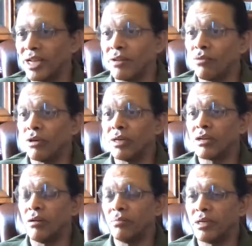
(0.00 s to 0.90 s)
unwanted
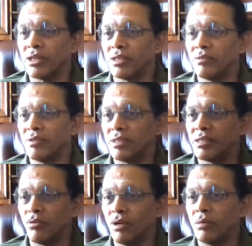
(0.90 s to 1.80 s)
competition, which is
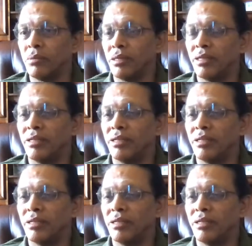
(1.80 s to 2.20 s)
avoidable.